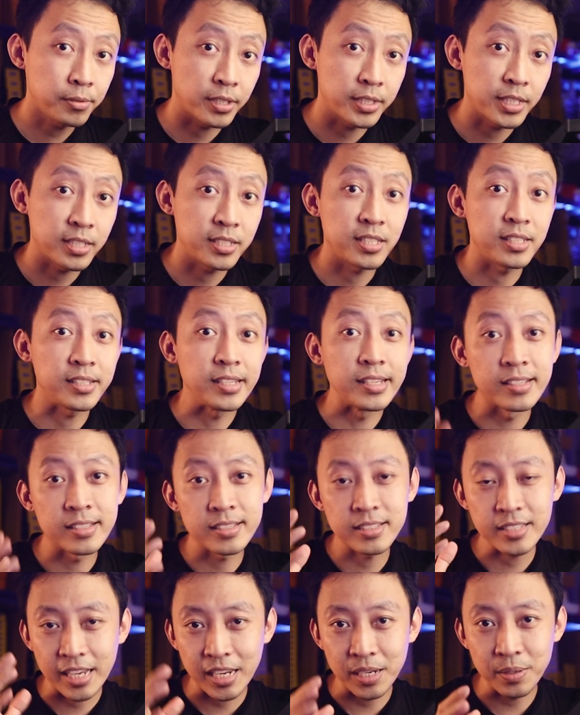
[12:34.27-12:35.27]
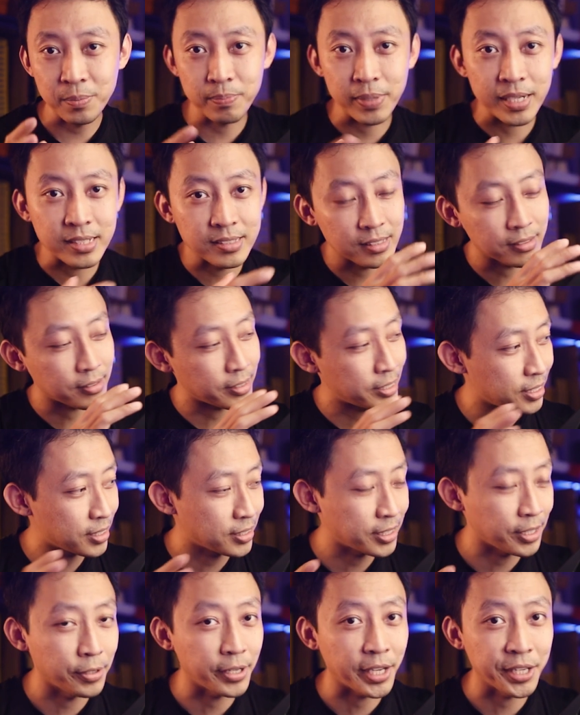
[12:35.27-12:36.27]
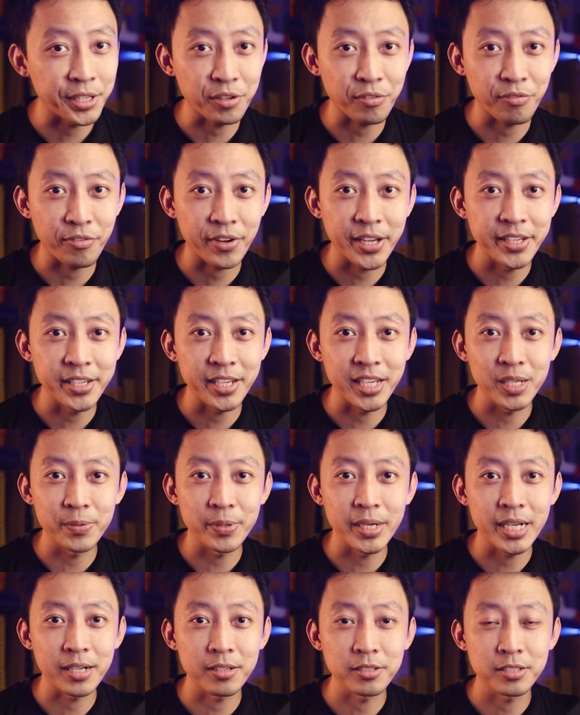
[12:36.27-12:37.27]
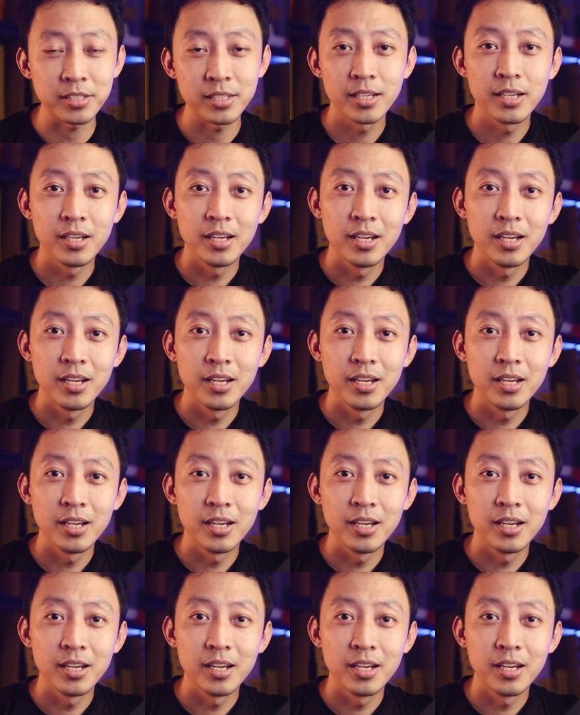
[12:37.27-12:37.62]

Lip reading: Right, that's an insane bundle here that you cannot find anywhere else.